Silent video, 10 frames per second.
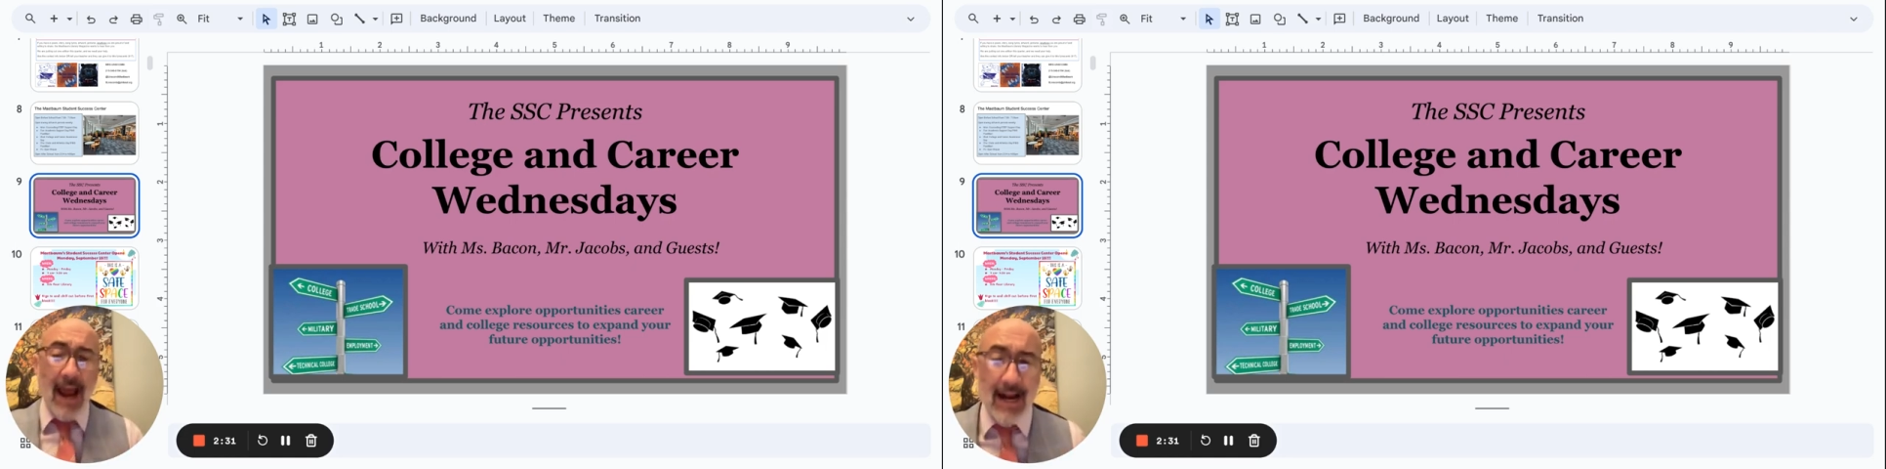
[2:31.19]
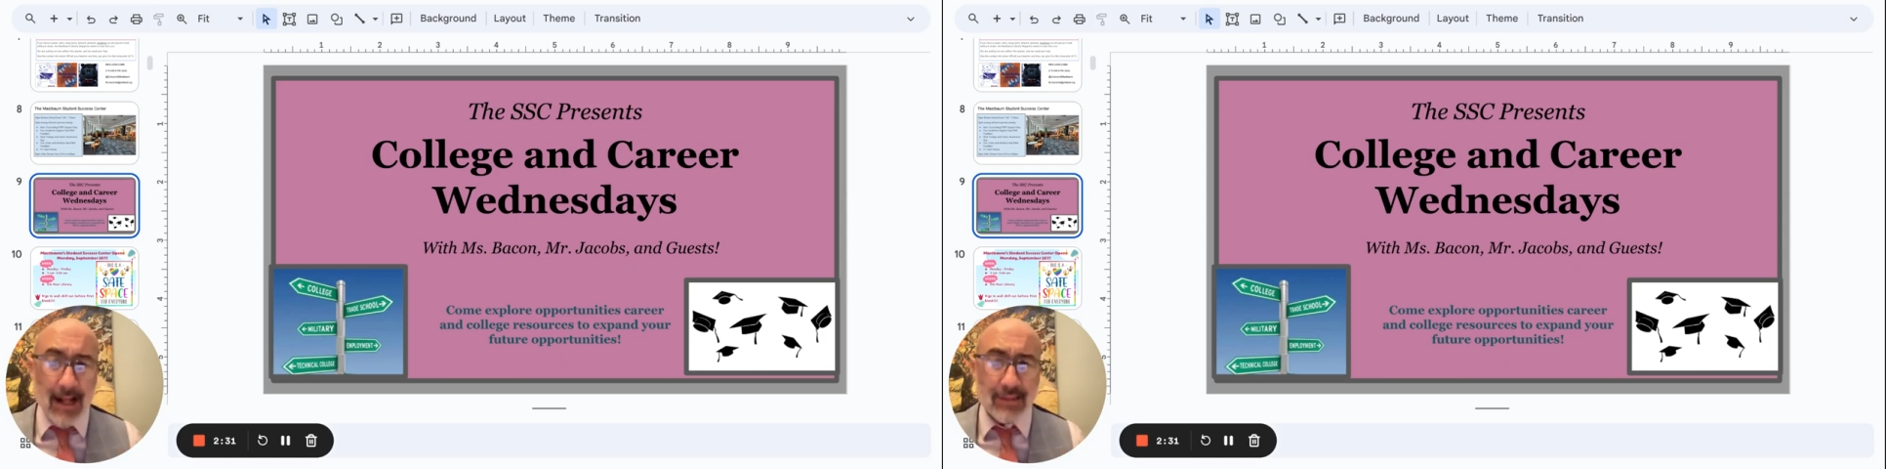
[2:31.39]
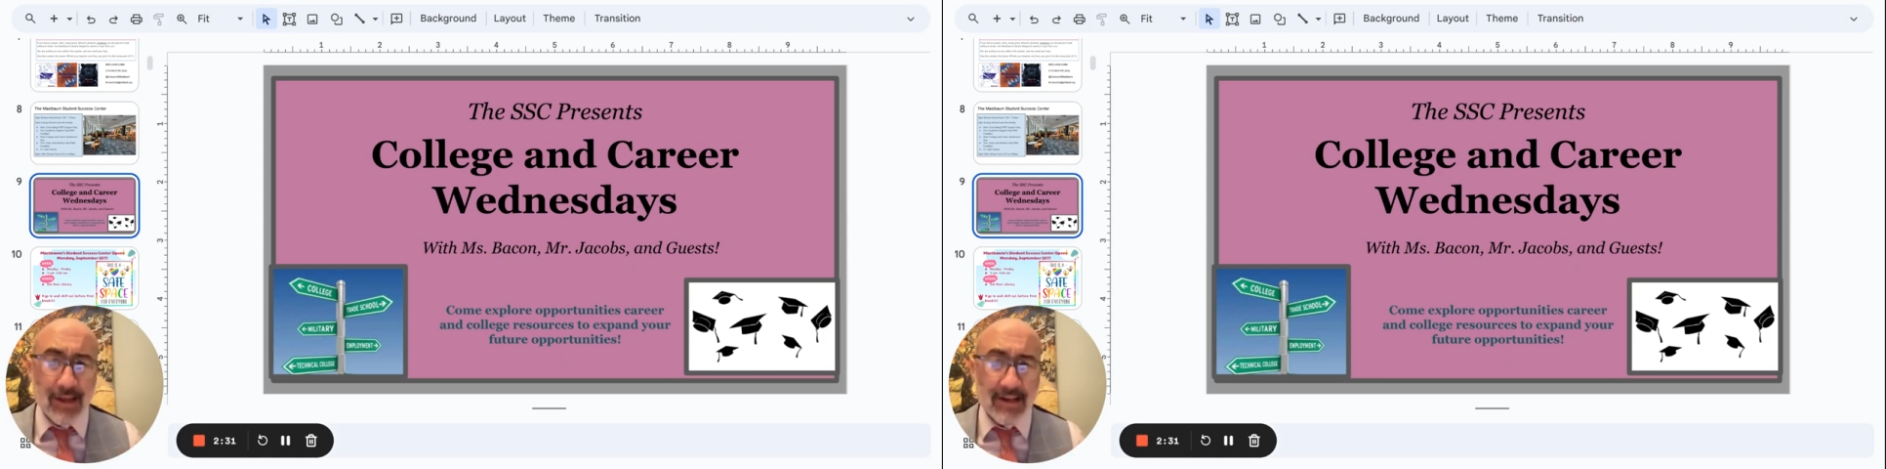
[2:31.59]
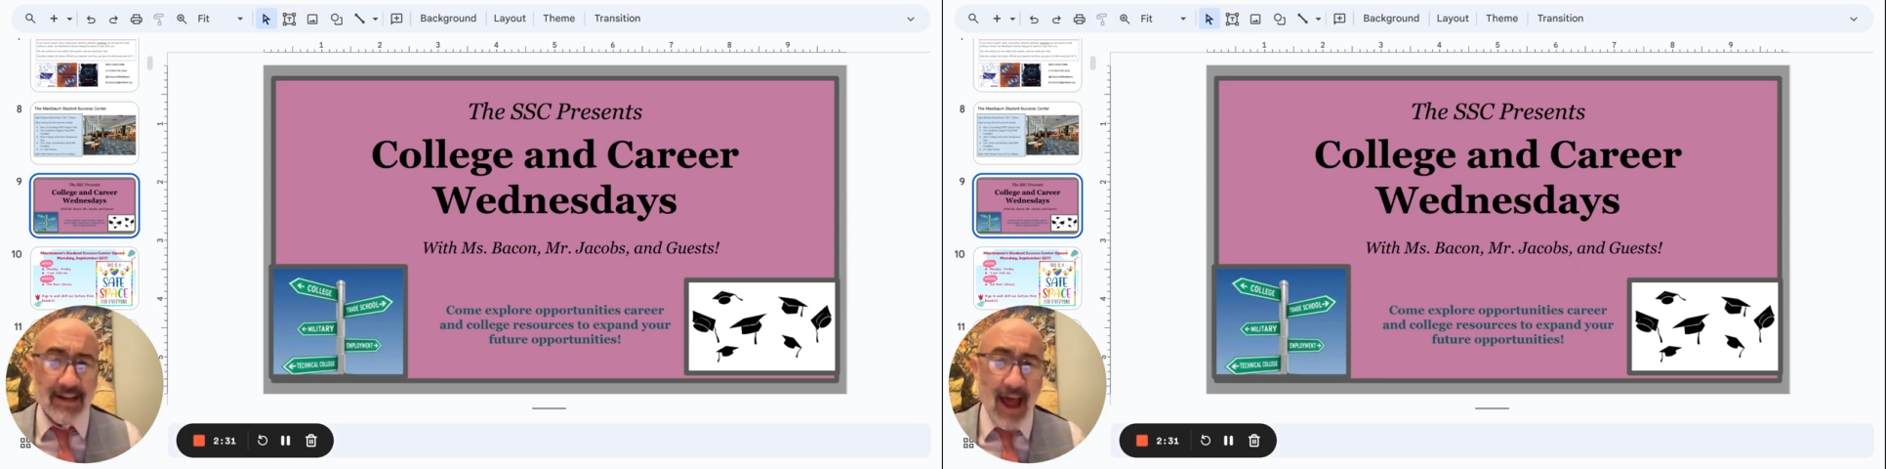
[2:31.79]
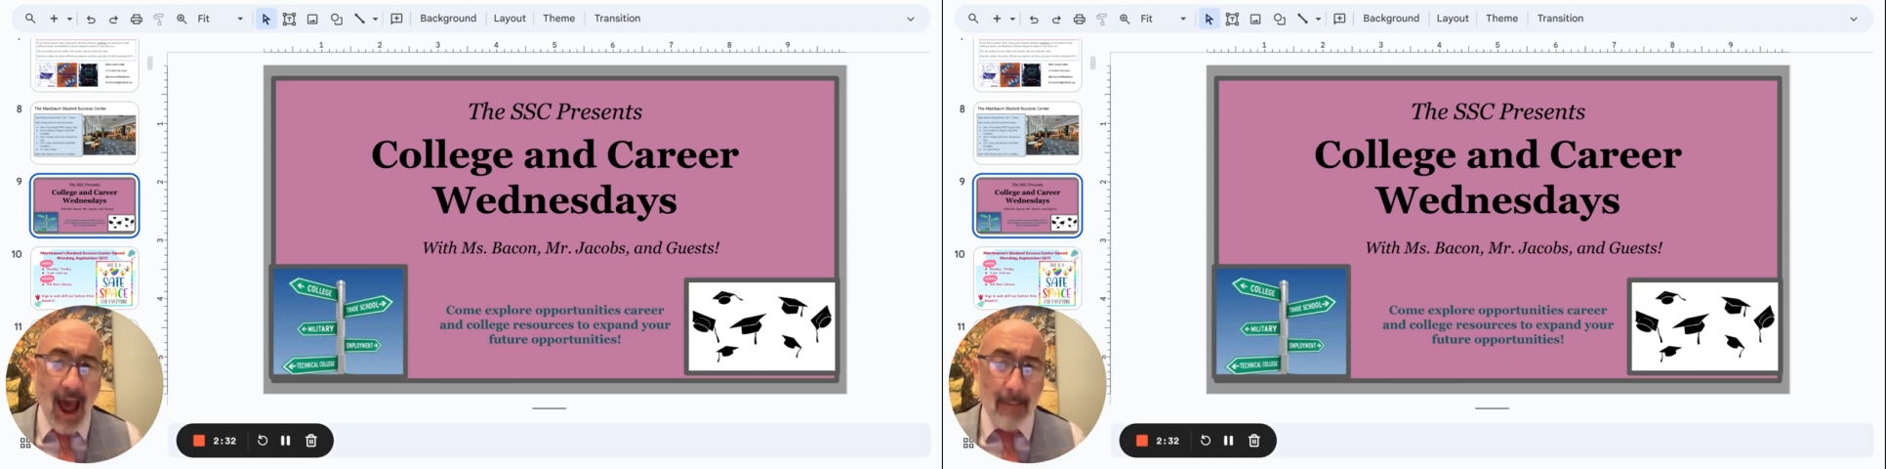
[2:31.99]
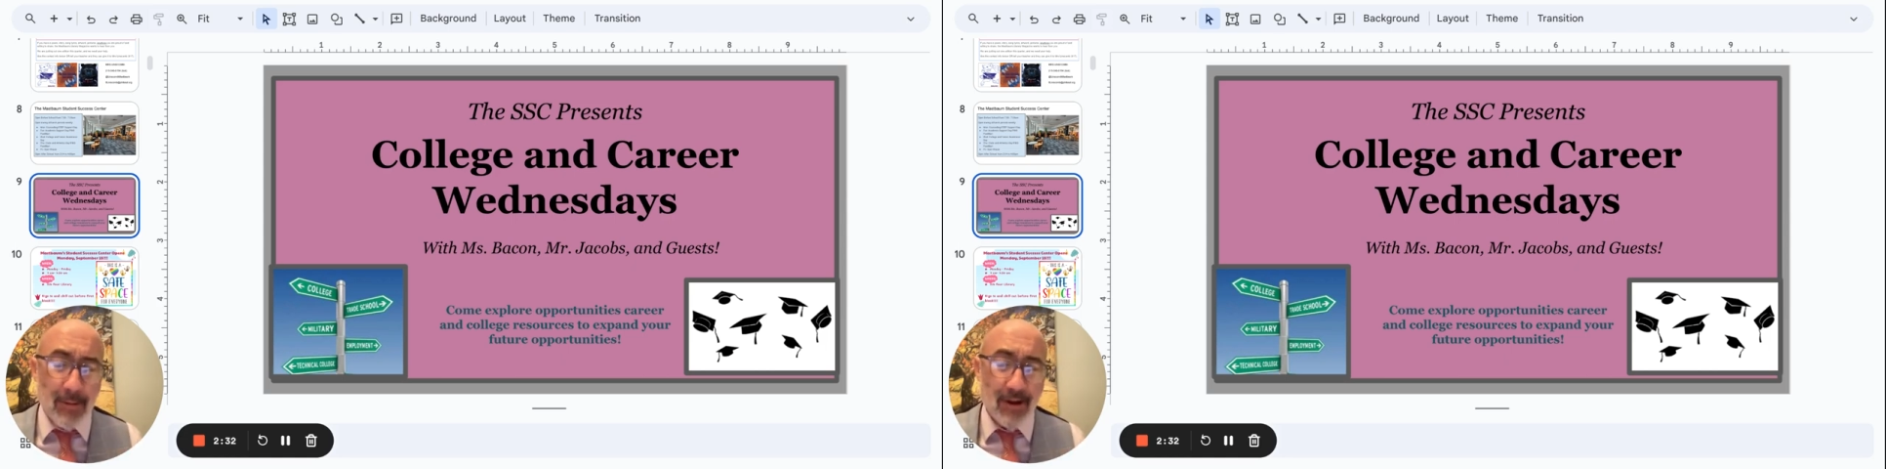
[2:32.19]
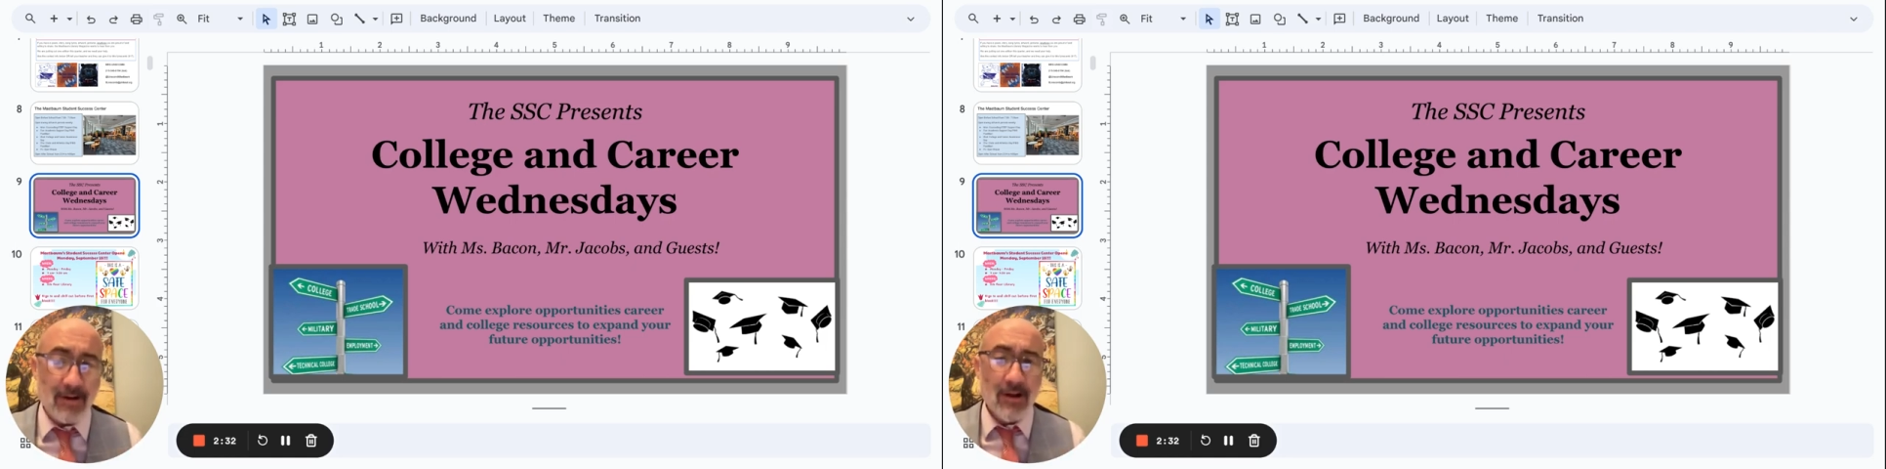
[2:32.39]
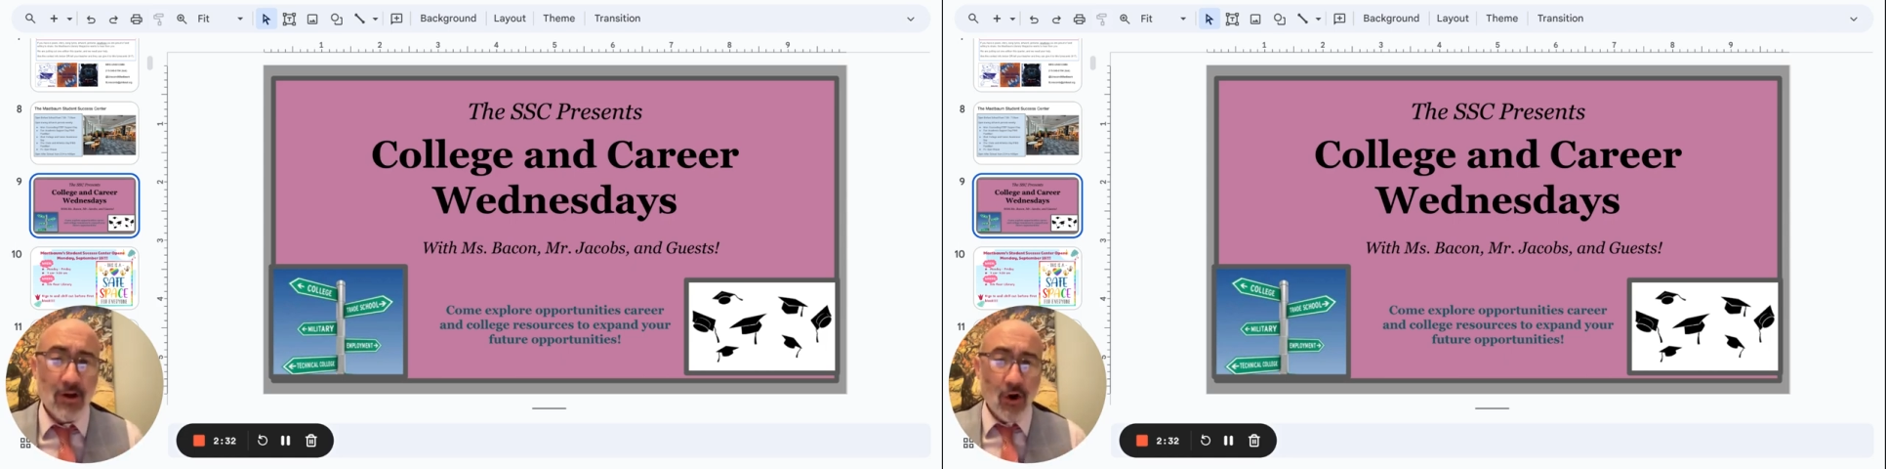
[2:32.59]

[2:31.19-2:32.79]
Anything can happen